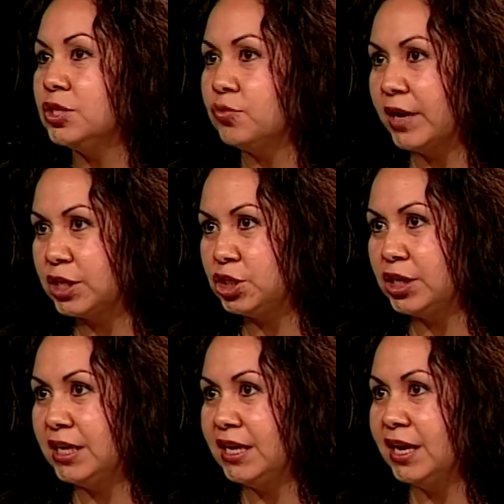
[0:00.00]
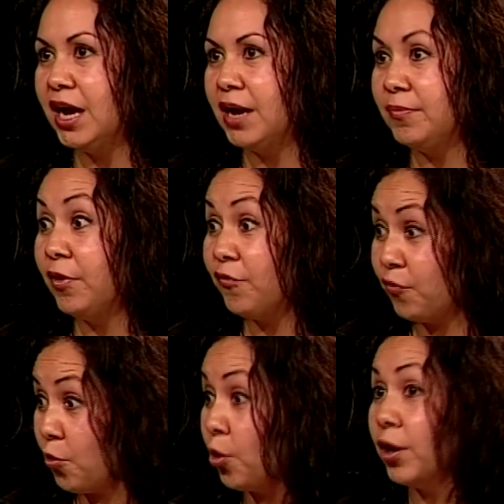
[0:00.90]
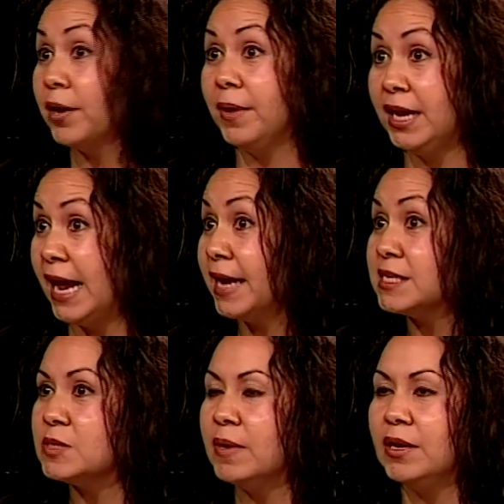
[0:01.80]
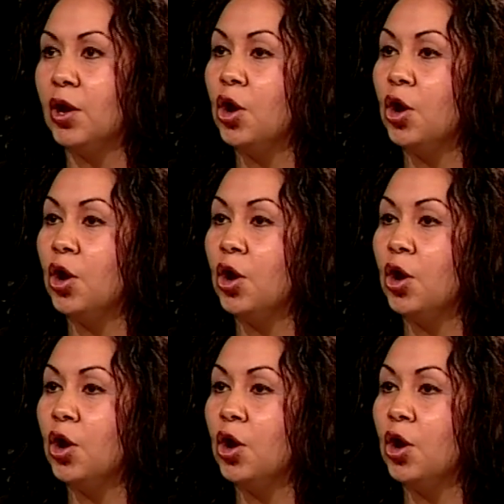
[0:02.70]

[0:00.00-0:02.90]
direction for enhancement?